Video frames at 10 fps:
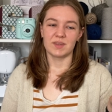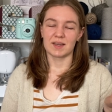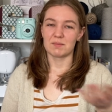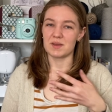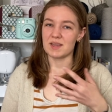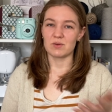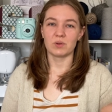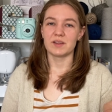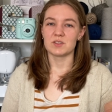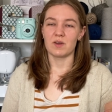it can be
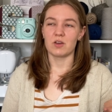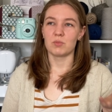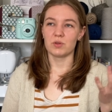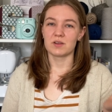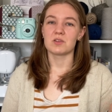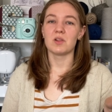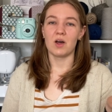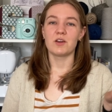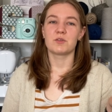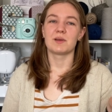equally as valuable. There's a
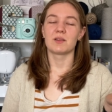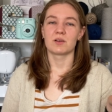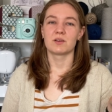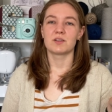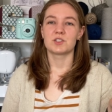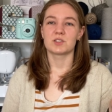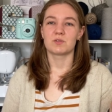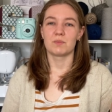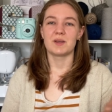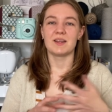lot to be learned just
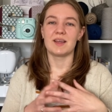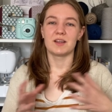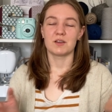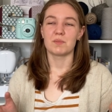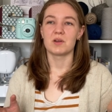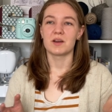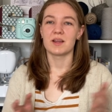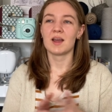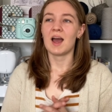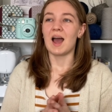from being in a community.